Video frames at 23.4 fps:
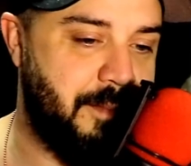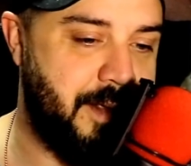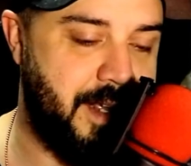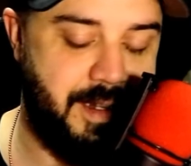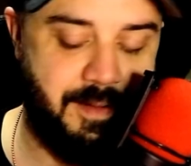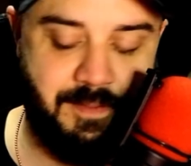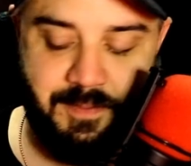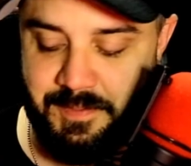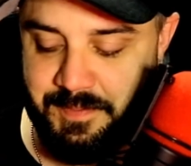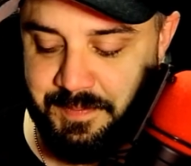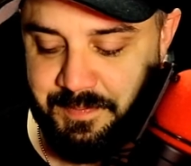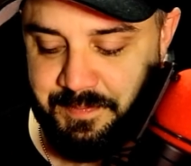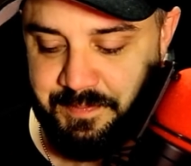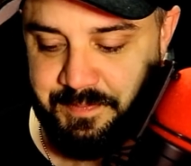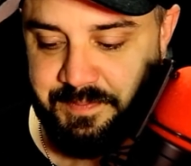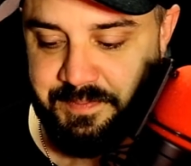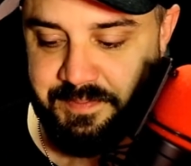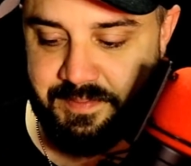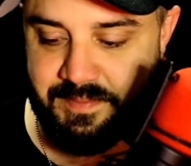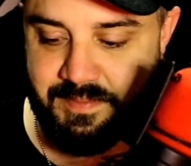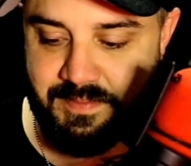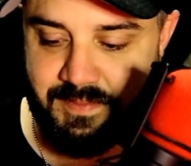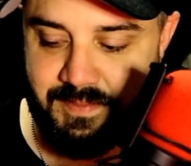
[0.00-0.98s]
man.
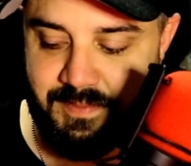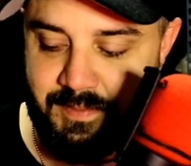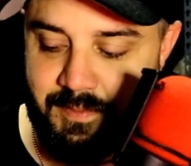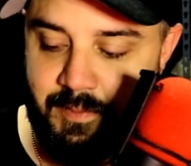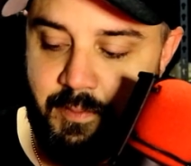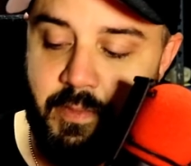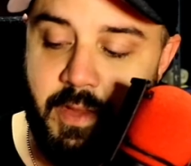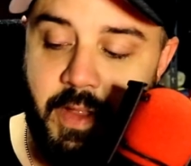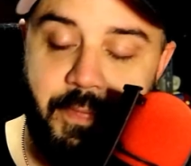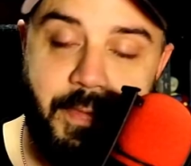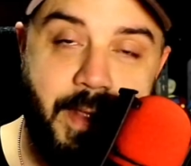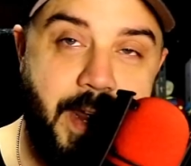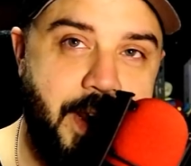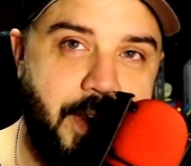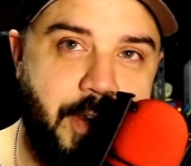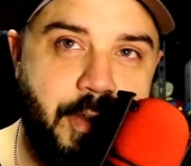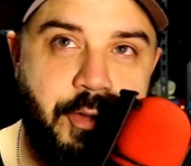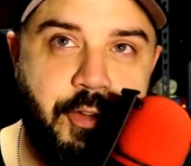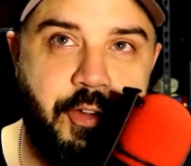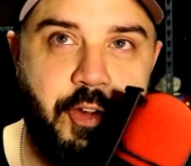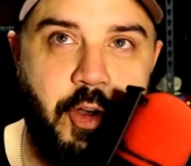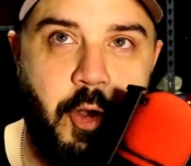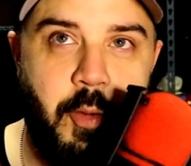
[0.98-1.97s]
Thank
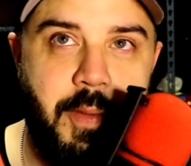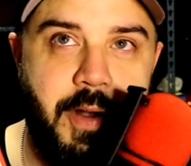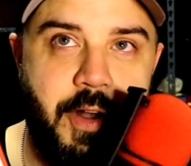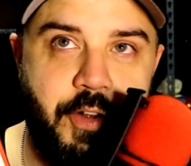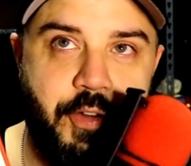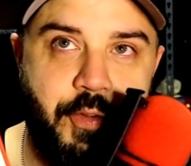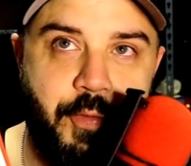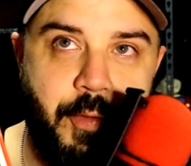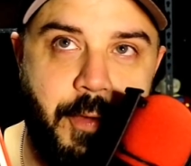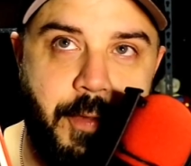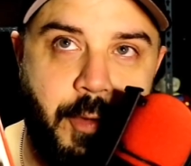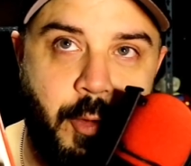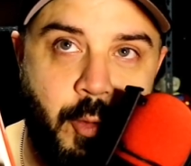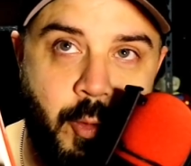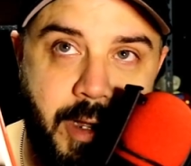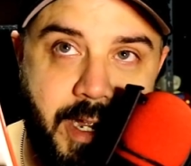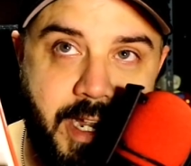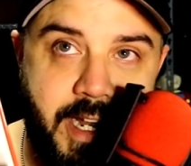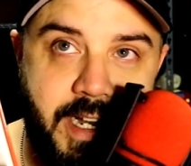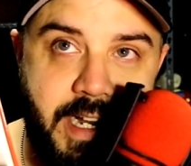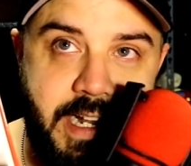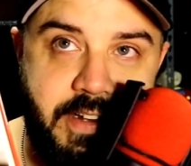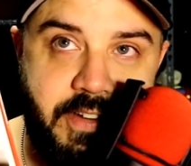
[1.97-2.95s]
you so much for the
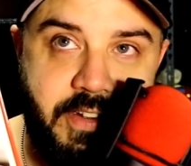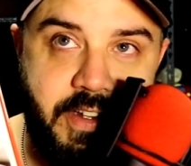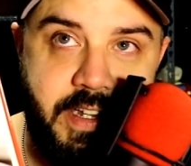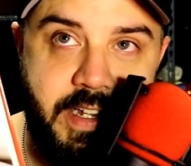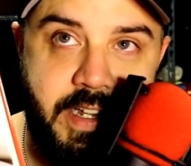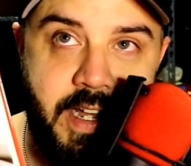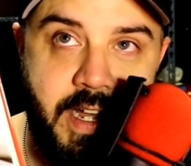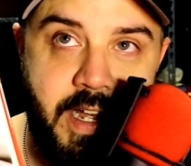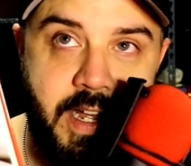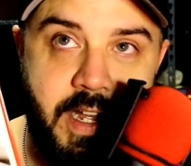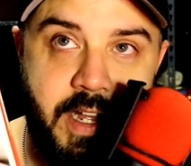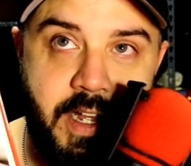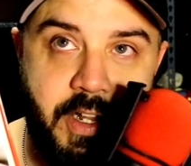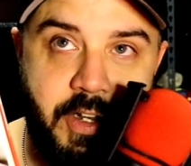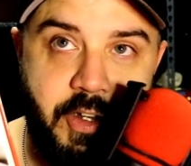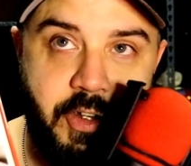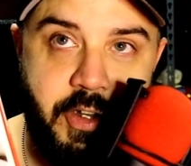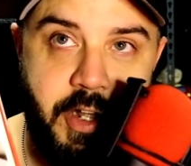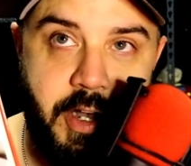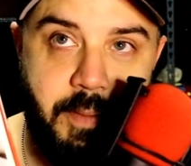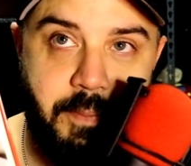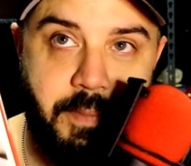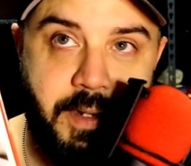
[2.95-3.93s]
quick and easy
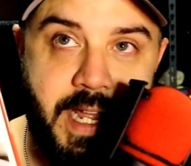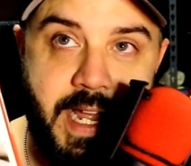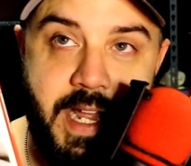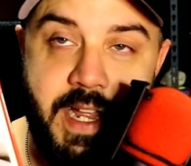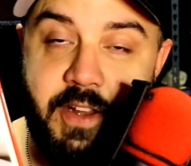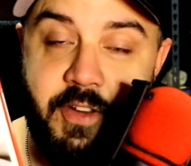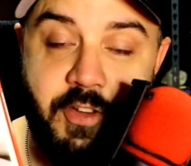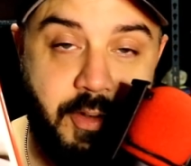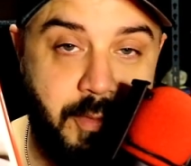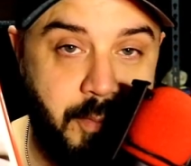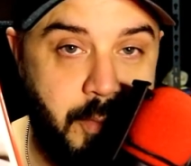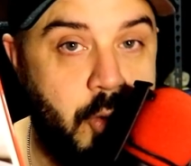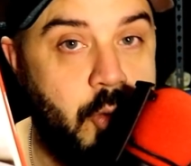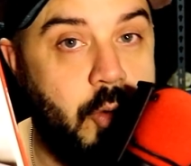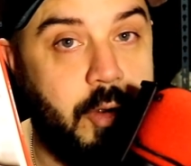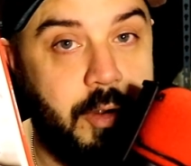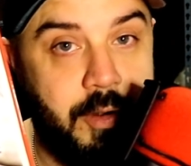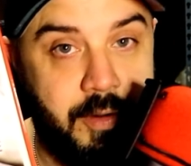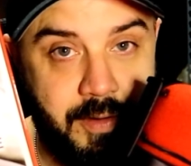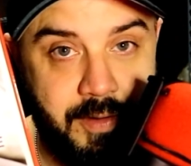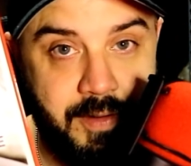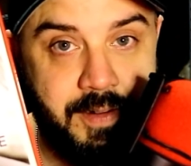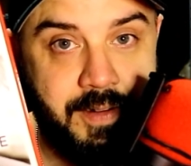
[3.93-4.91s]
dump cakes and
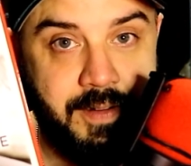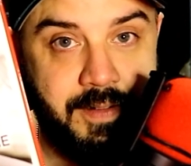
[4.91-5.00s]
more.